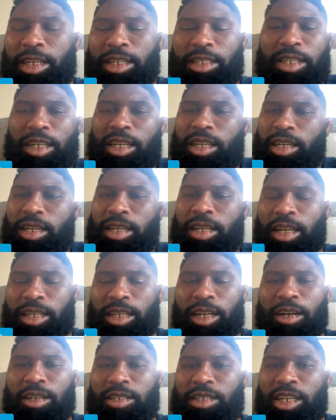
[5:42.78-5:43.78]
As
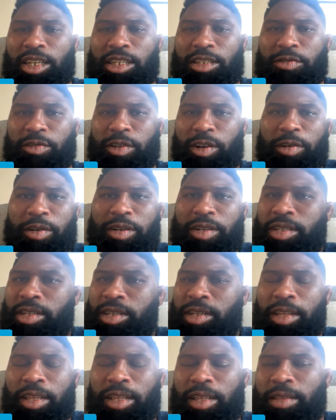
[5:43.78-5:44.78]
long as he's growing,
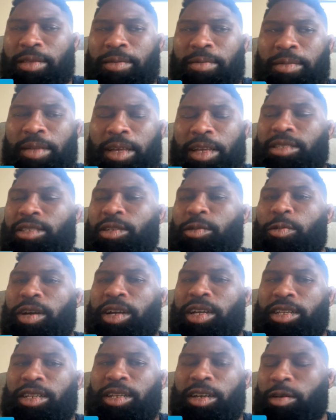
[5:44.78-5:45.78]
it's a
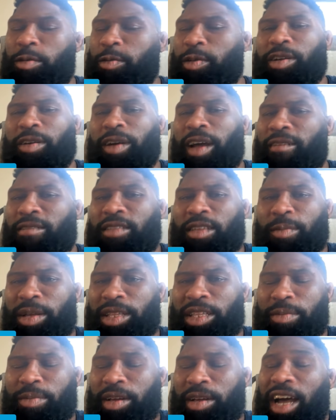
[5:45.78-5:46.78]
win. We don't have to
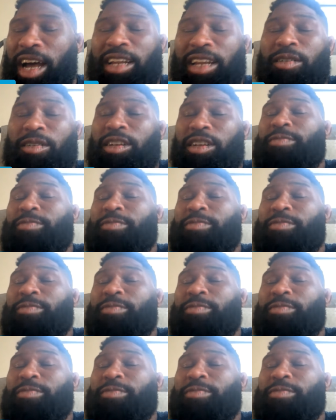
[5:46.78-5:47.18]
make the play. I don't